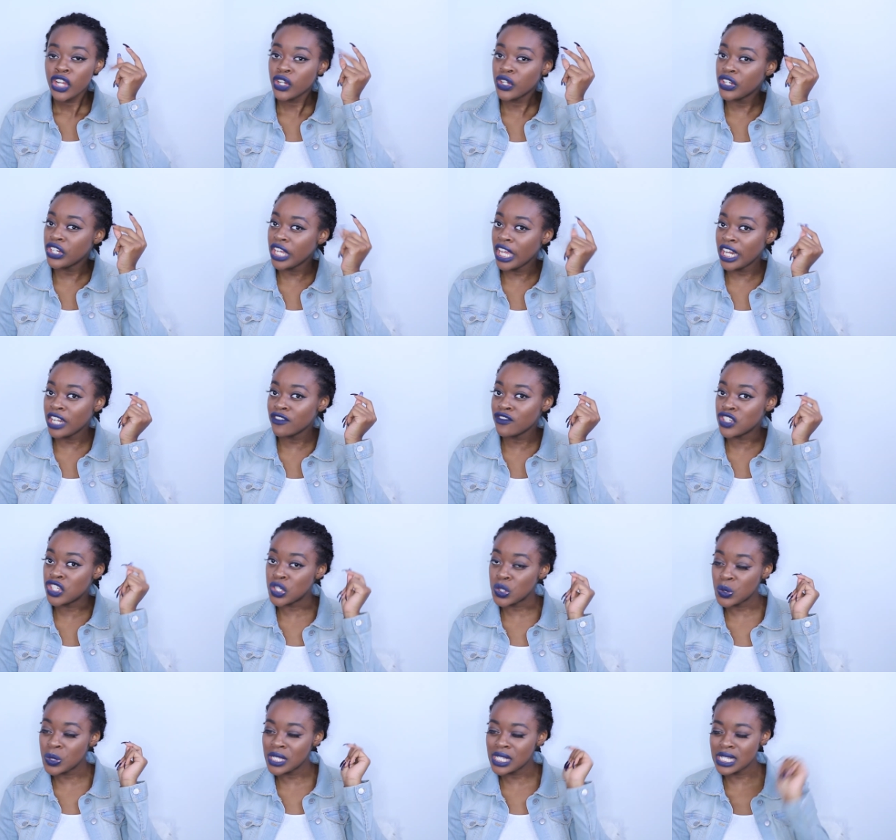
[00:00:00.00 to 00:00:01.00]
creative
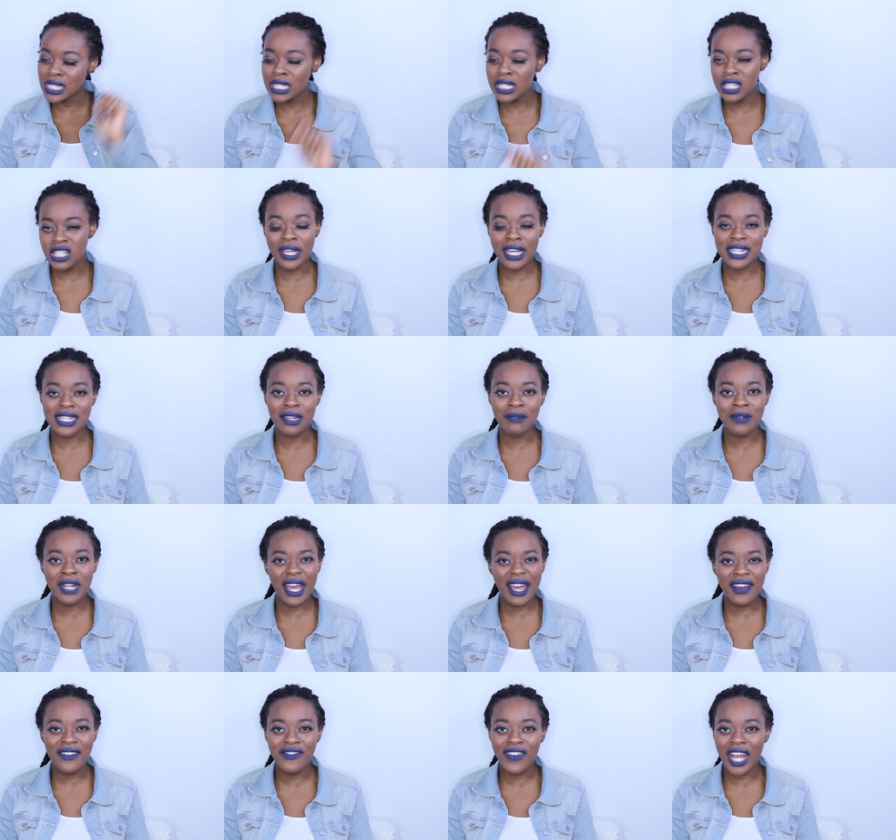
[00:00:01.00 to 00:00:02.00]
juices, because I'm
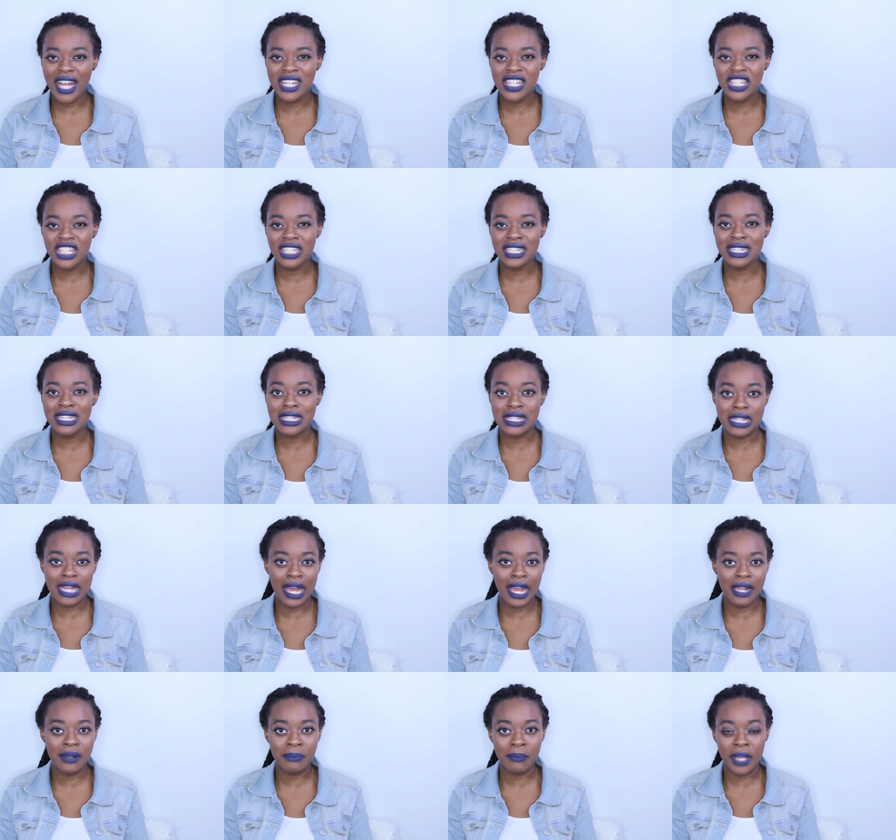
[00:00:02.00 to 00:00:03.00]
not a fashion
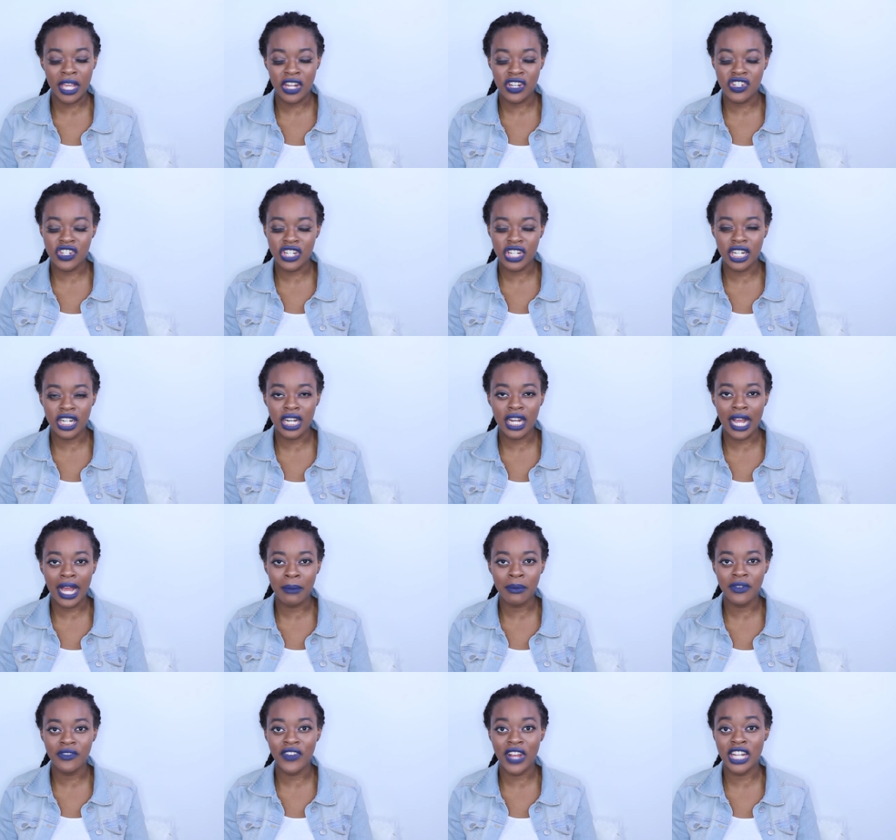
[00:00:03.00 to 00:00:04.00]
design major,
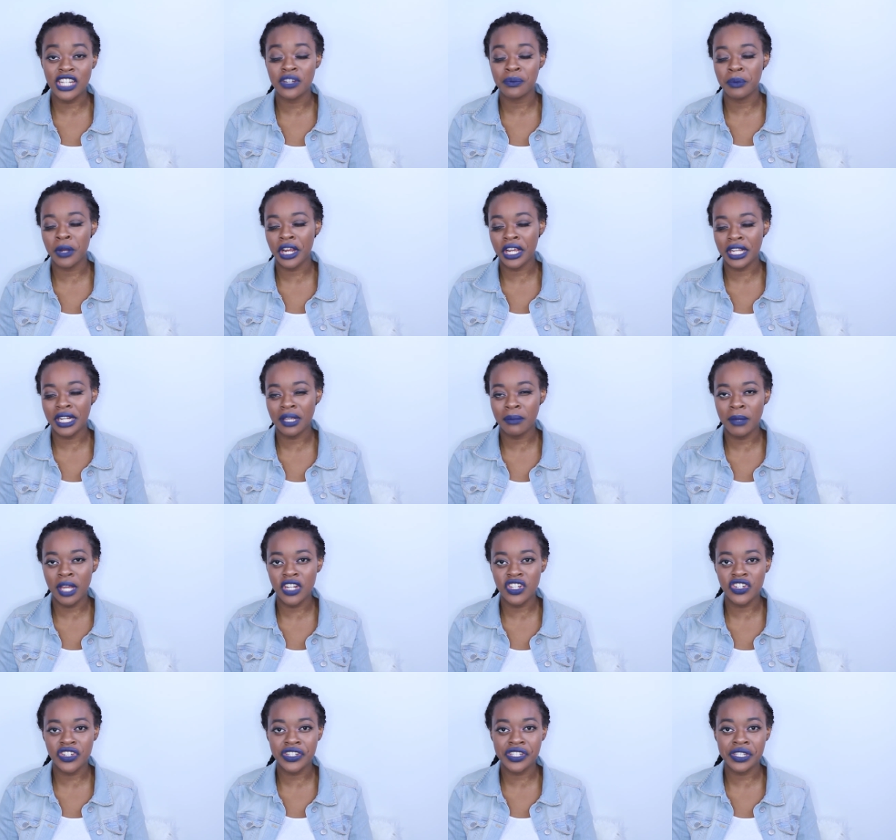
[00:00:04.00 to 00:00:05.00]
I'm a fashion marketing
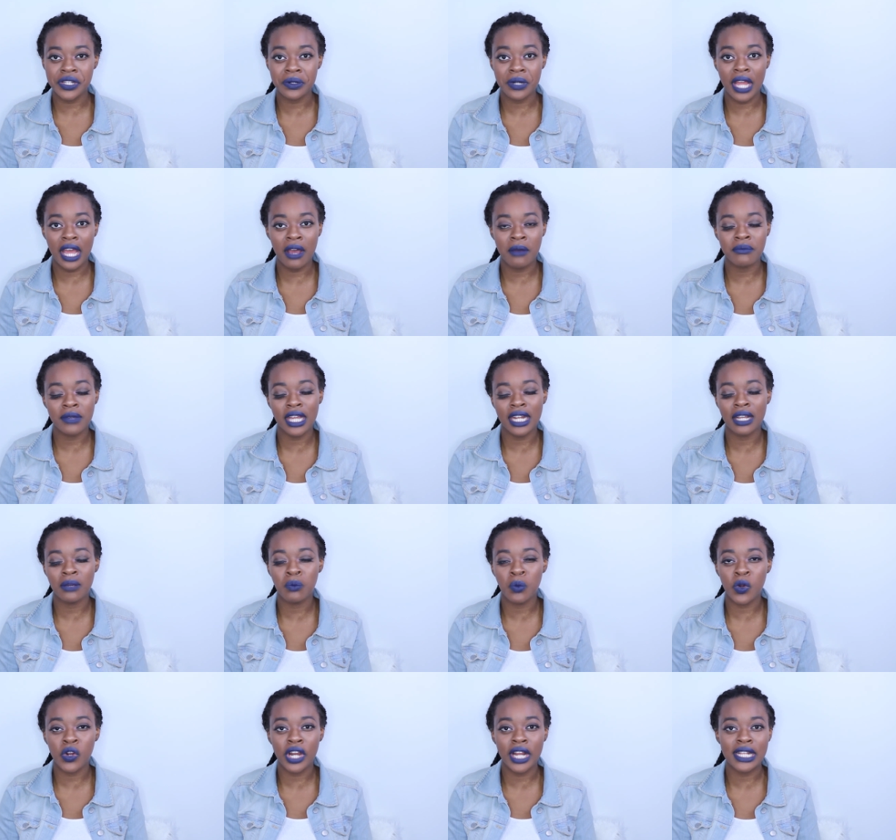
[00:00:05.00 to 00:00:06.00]
major. So now I'm getting
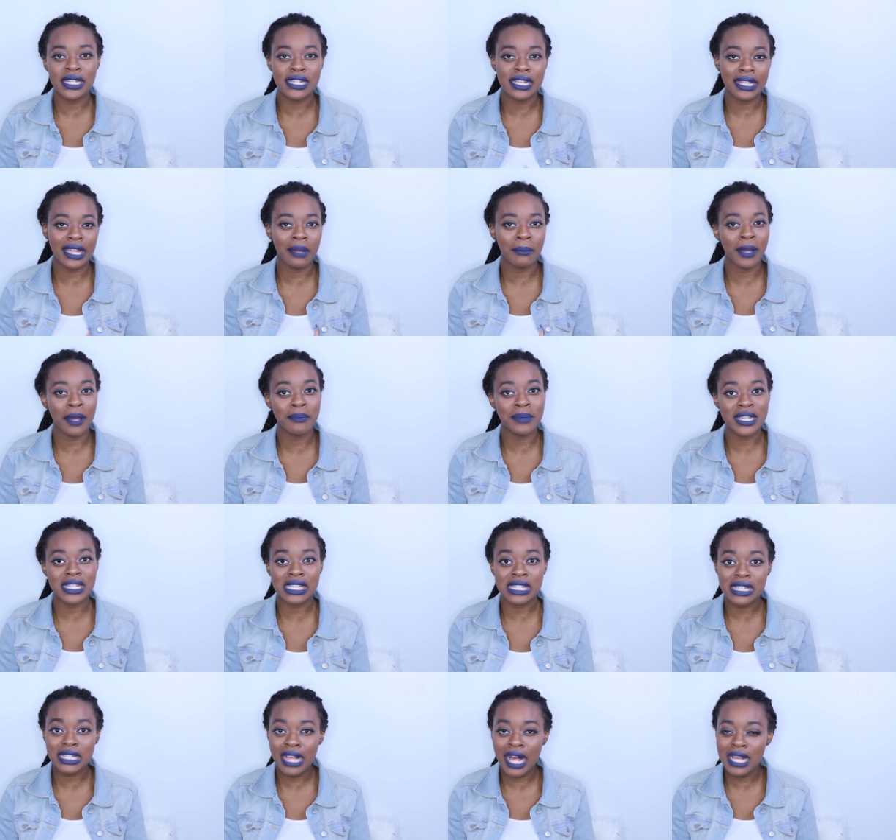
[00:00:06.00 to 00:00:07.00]
more into like my
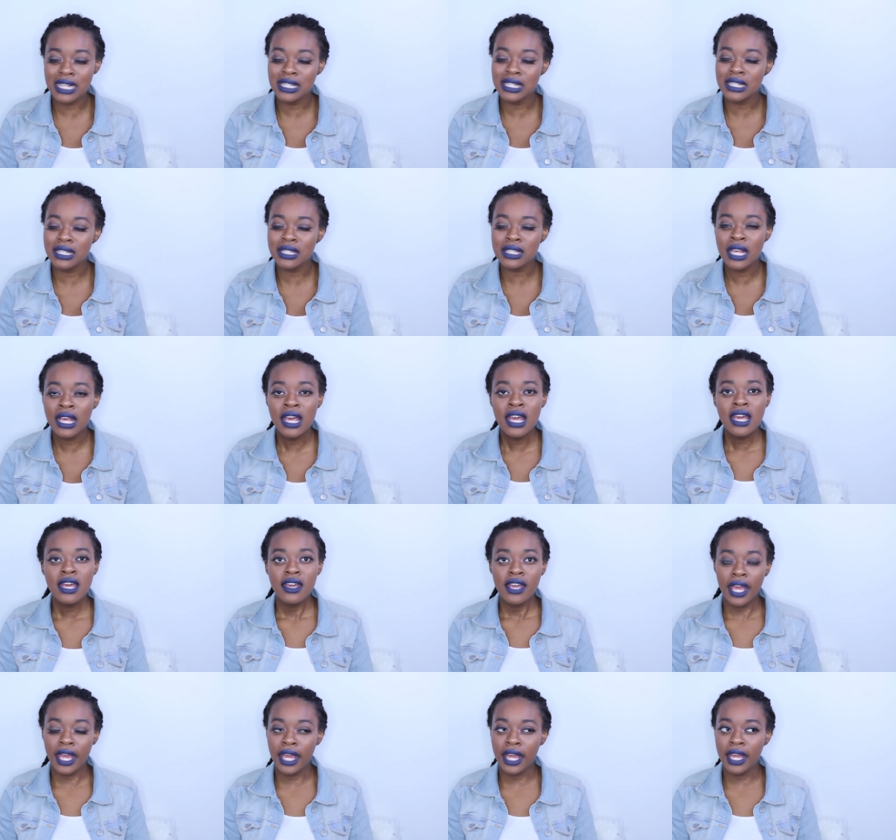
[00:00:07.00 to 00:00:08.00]
business classes,
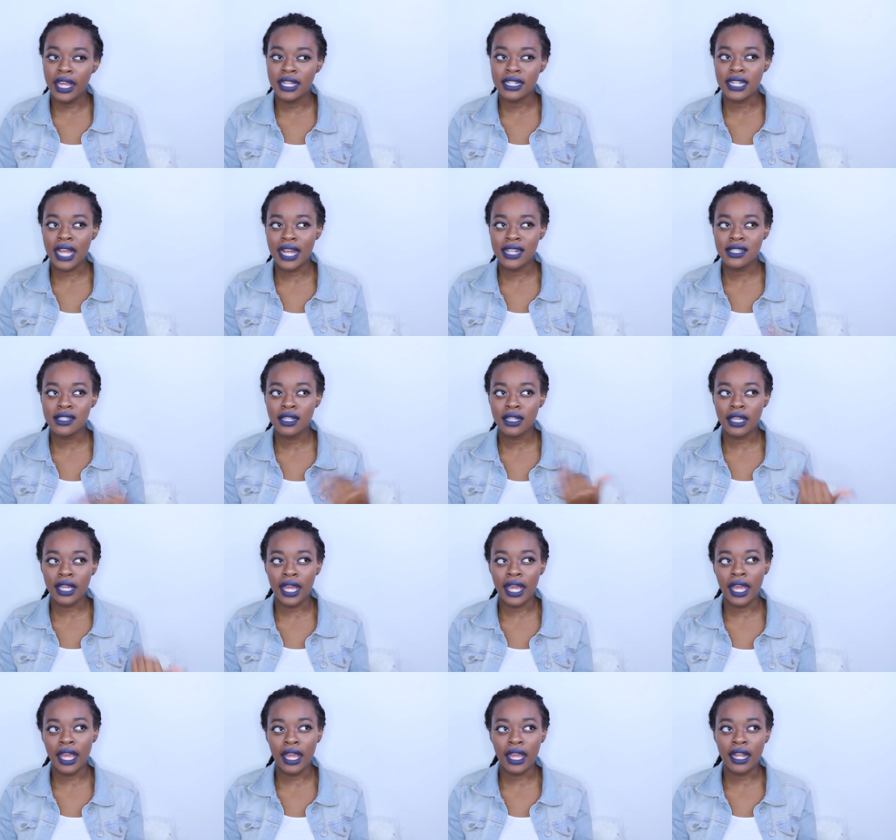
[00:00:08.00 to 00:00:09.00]
and I took
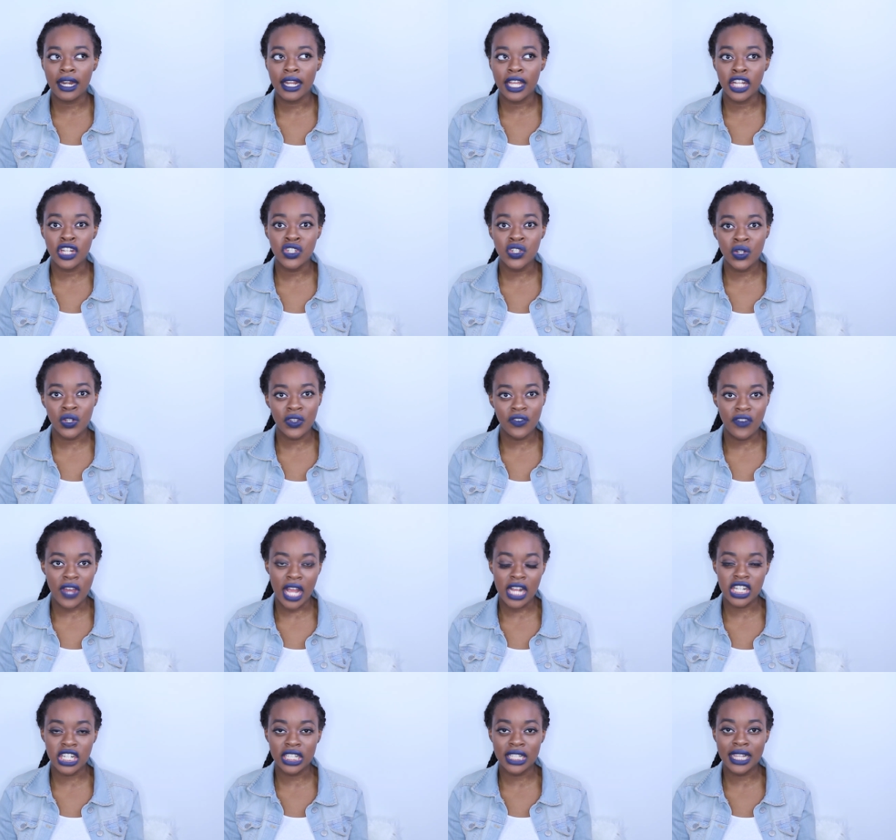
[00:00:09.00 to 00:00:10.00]
an intro to
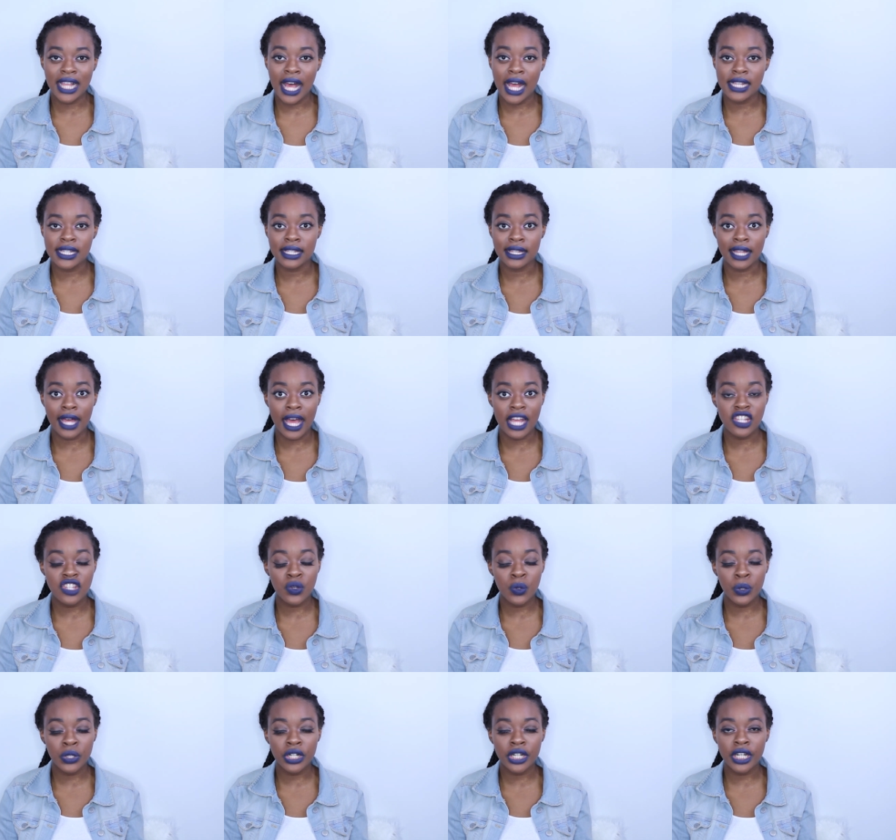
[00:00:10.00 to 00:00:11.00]
fashion class
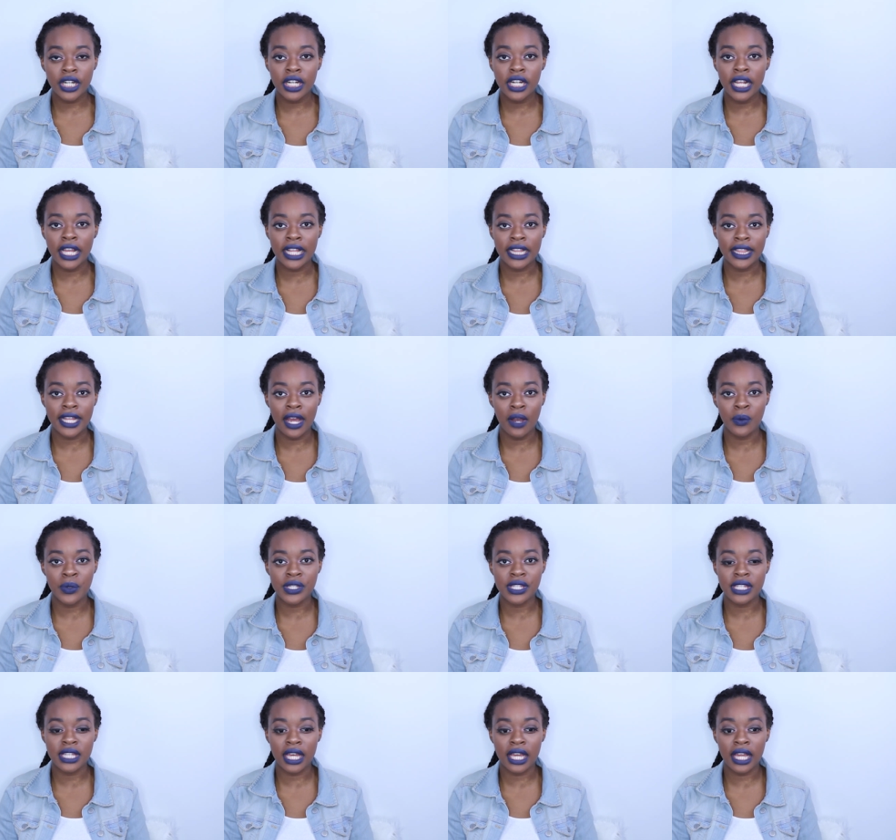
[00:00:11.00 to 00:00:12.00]
last quarter, and that
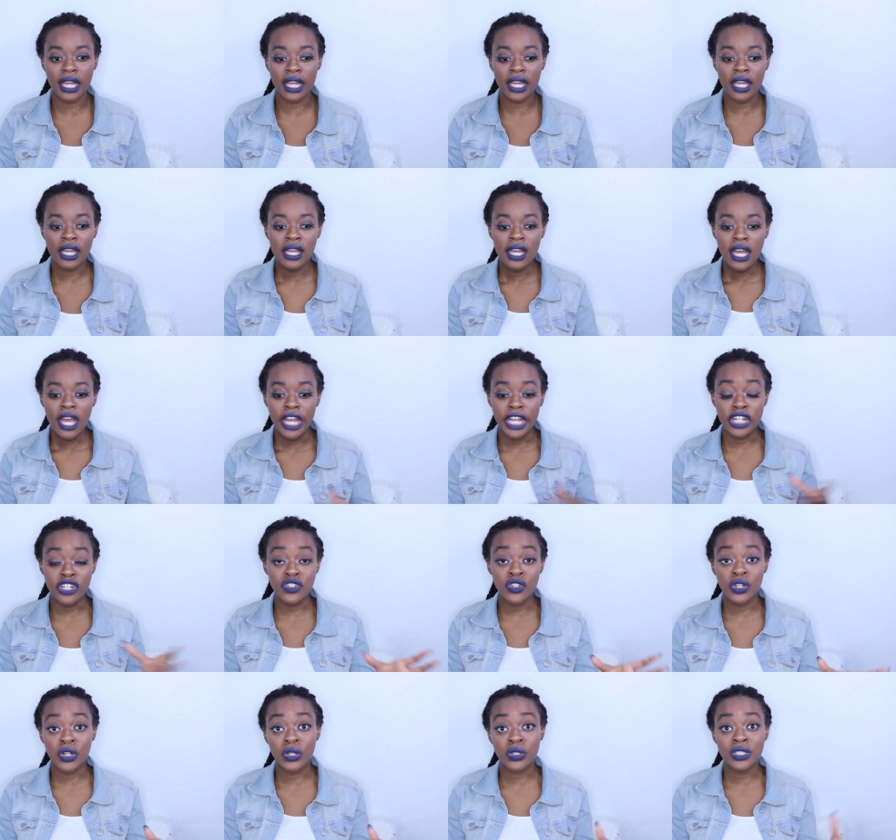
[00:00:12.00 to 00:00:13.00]
was like
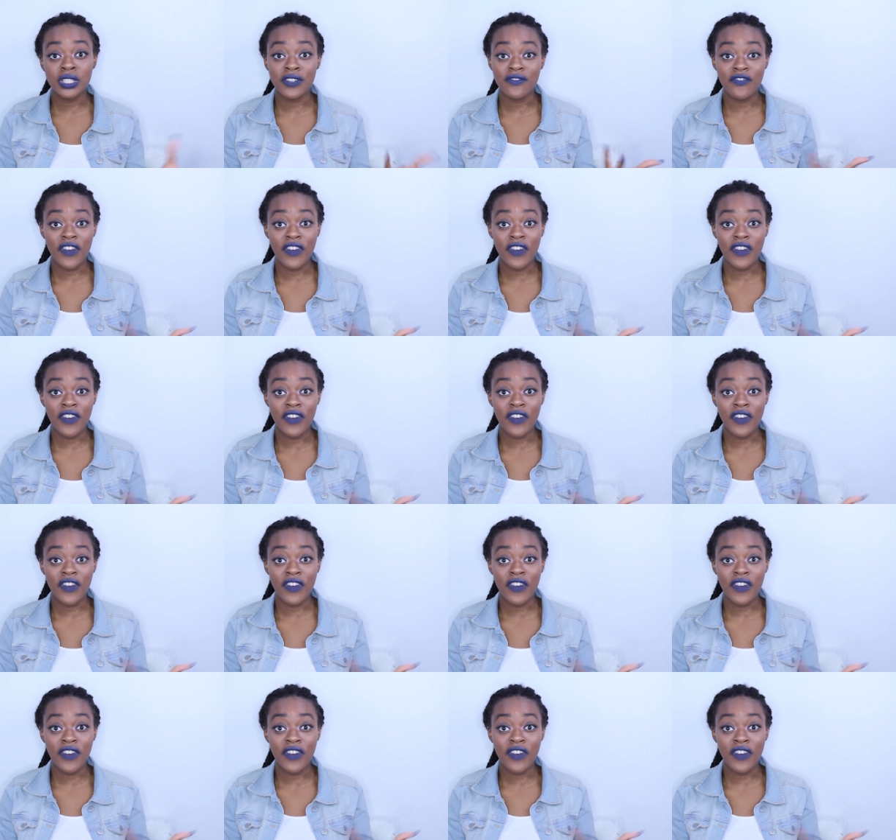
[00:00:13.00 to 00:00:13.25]
intro to